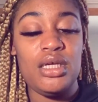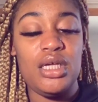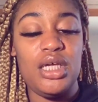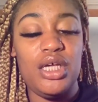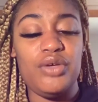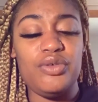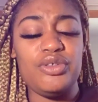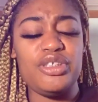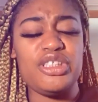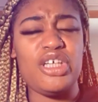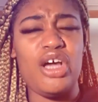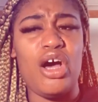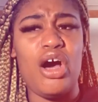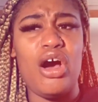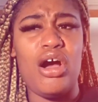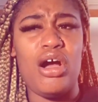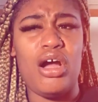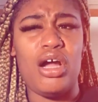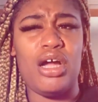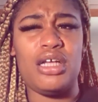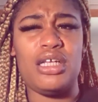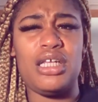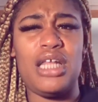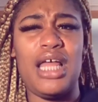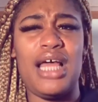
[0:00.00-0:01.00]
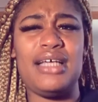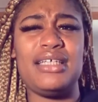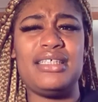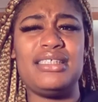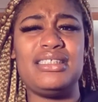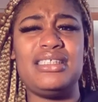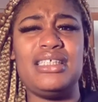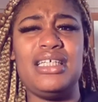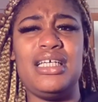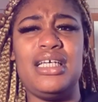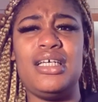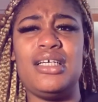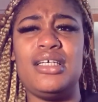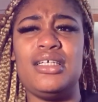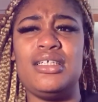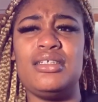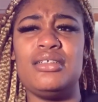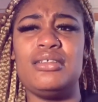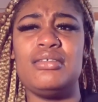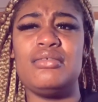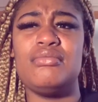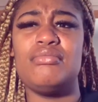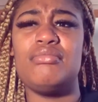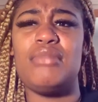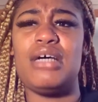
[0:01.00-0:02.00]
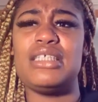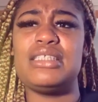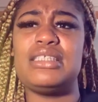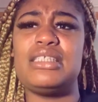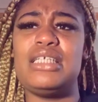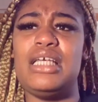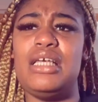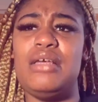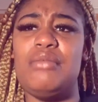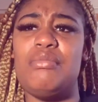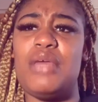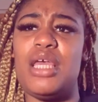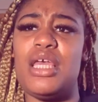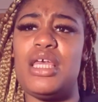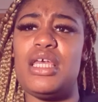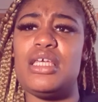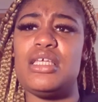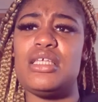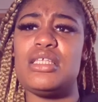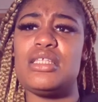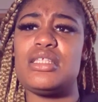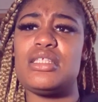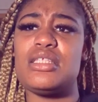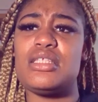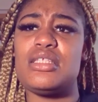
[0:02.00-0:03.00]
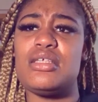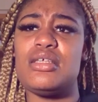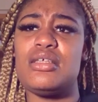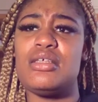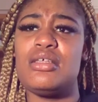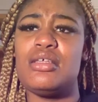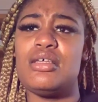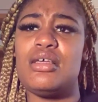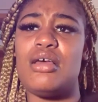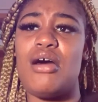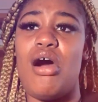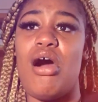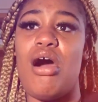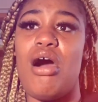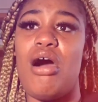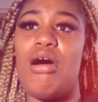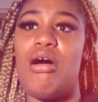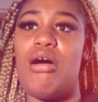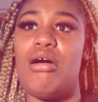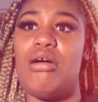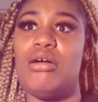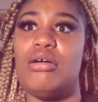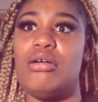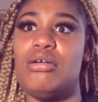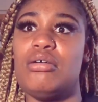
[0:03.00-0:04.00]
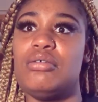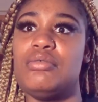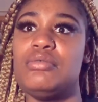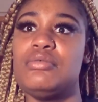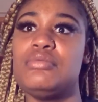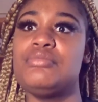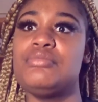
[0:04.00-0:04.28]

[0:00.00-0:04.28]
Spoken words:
it was hard, like seeing my teammates all,